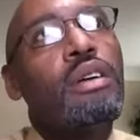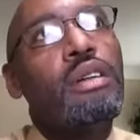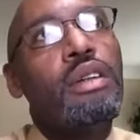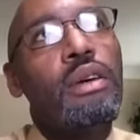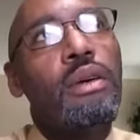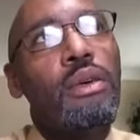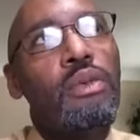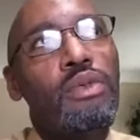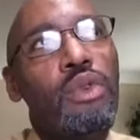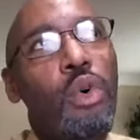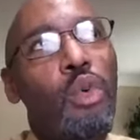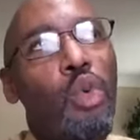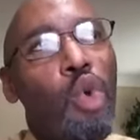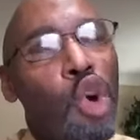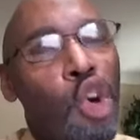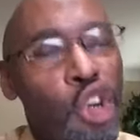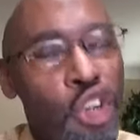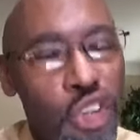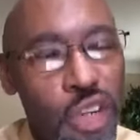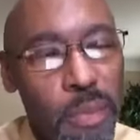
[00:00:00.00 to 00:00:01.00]
the, the
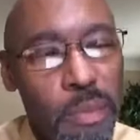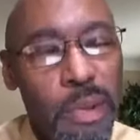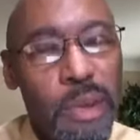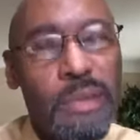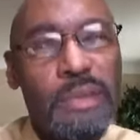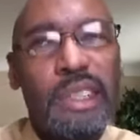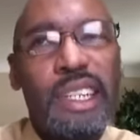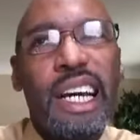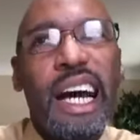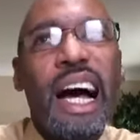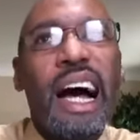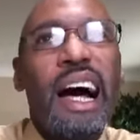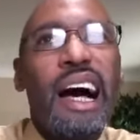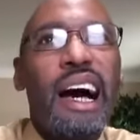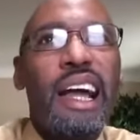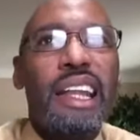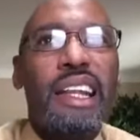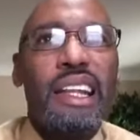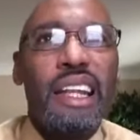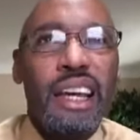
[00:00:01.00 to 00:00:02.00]
worship of
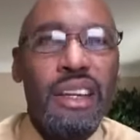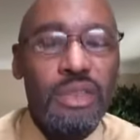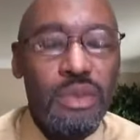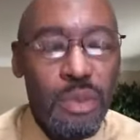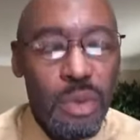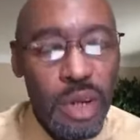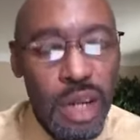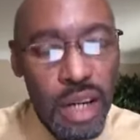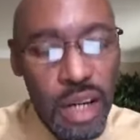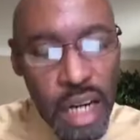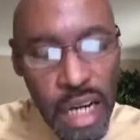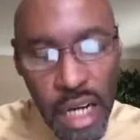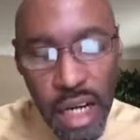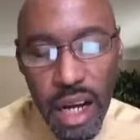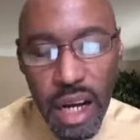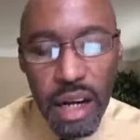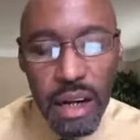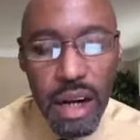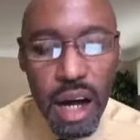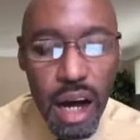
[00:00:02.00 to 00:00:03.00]
God, and that's where
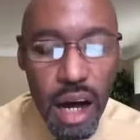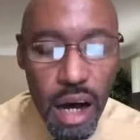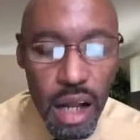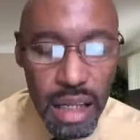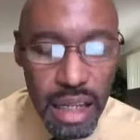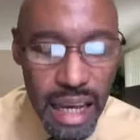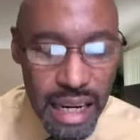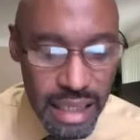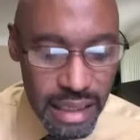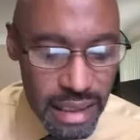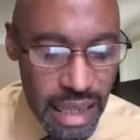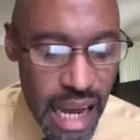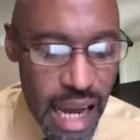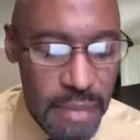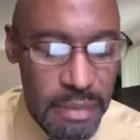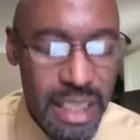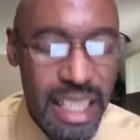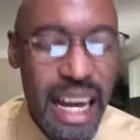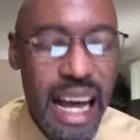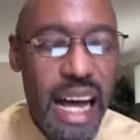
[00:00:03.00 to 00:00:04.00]
uh, a lot of
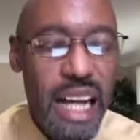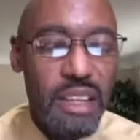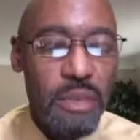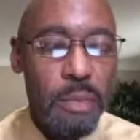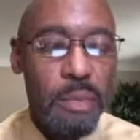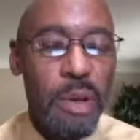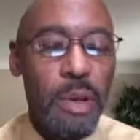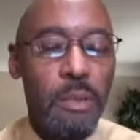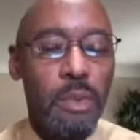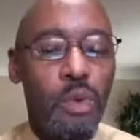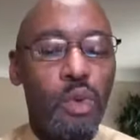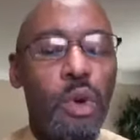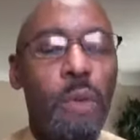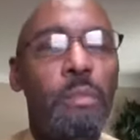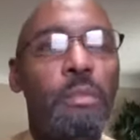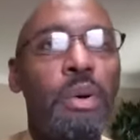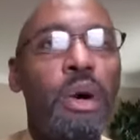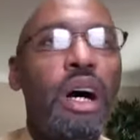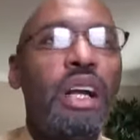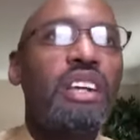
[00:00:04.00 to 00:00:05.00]
times God's people were
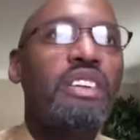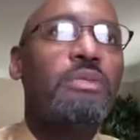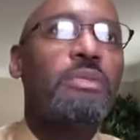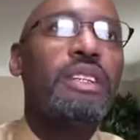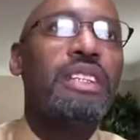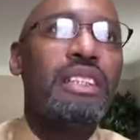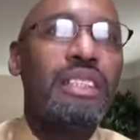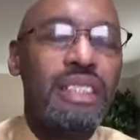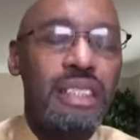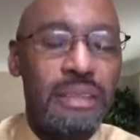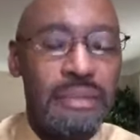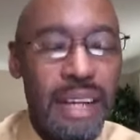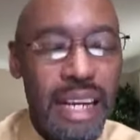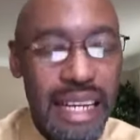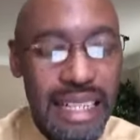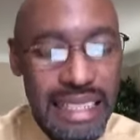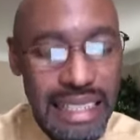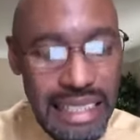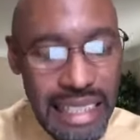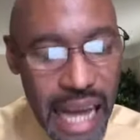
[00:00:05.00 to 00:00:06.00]
punished because of
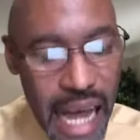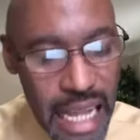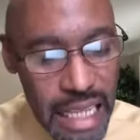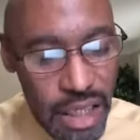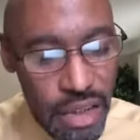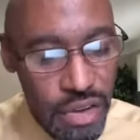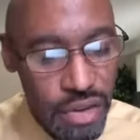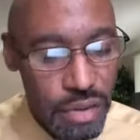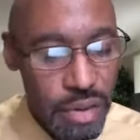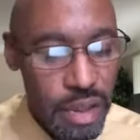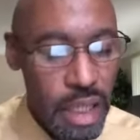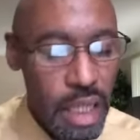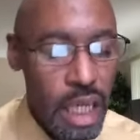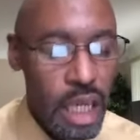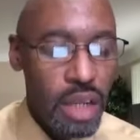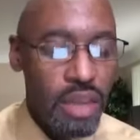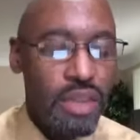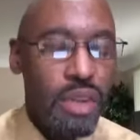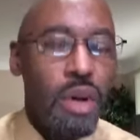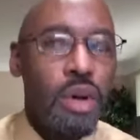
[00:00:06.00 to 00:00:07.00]
idolatry.
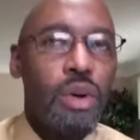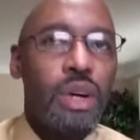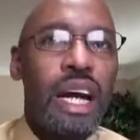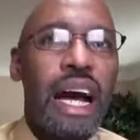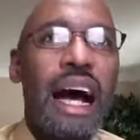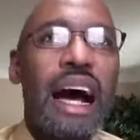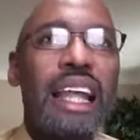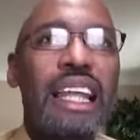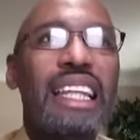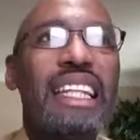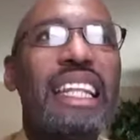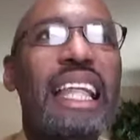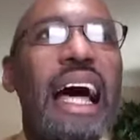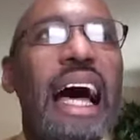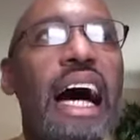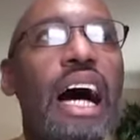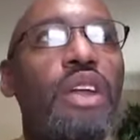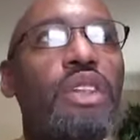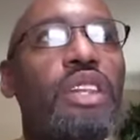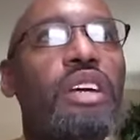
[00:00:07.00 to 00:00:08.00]
So God
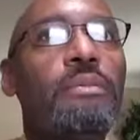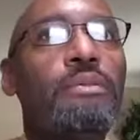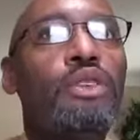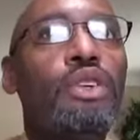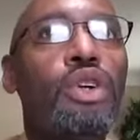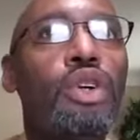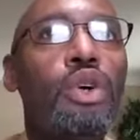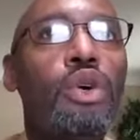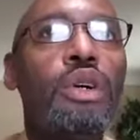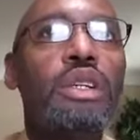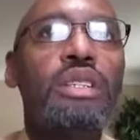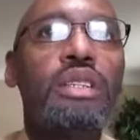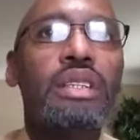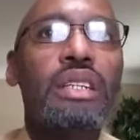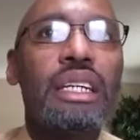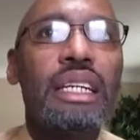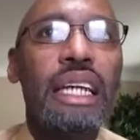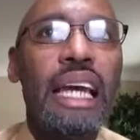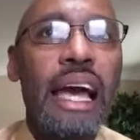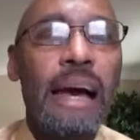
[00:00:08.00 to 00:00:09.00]
allowed them to go into
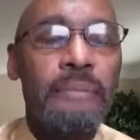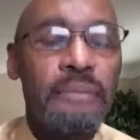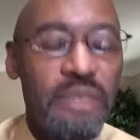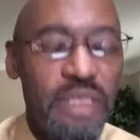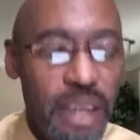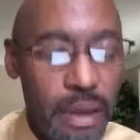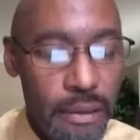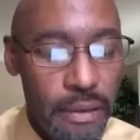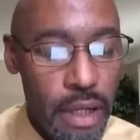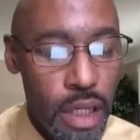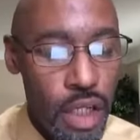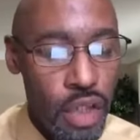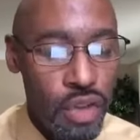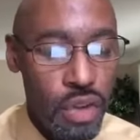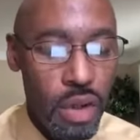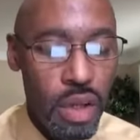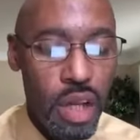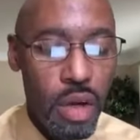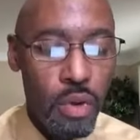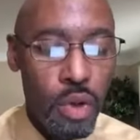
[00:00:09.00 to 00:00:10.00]
the captivity so
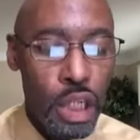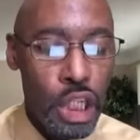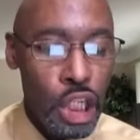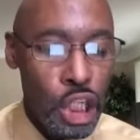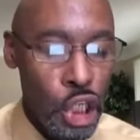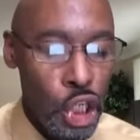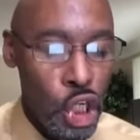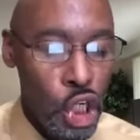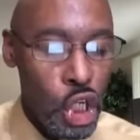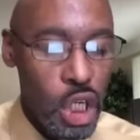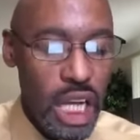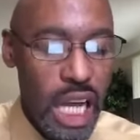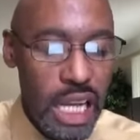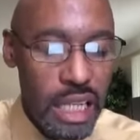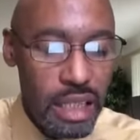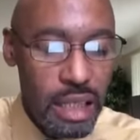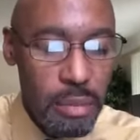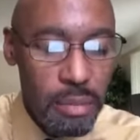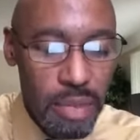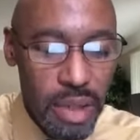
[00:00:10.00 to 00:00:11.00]
they would learn not
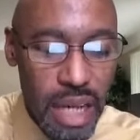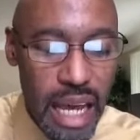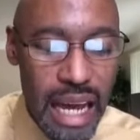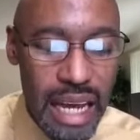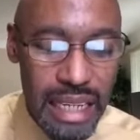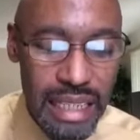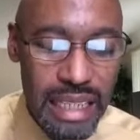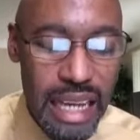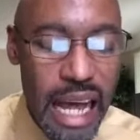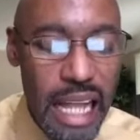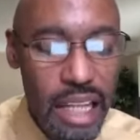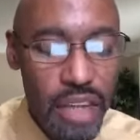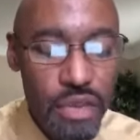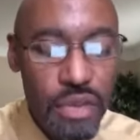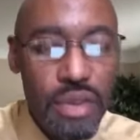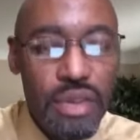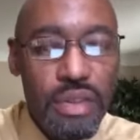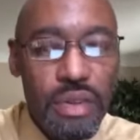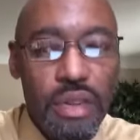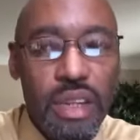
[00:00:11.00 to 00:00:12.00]
to be
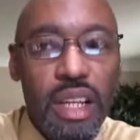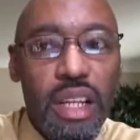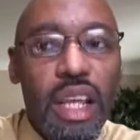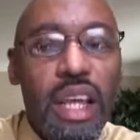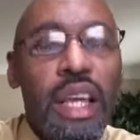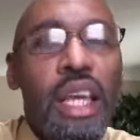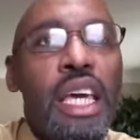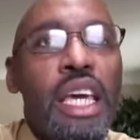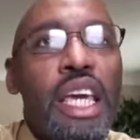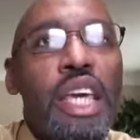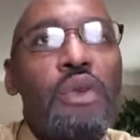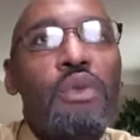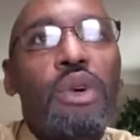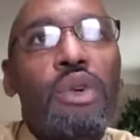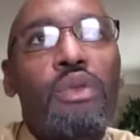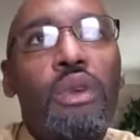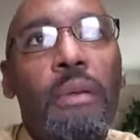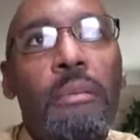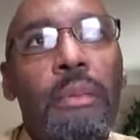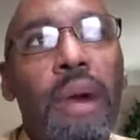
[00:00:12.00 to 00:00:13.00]
idolatry. so that they he
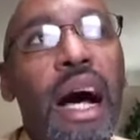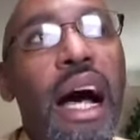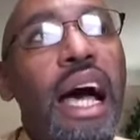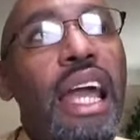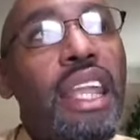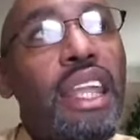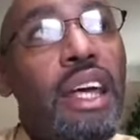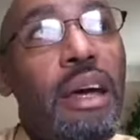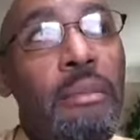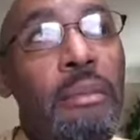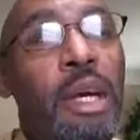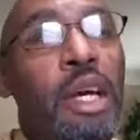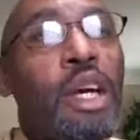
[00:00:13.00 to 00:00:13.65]
would remind them,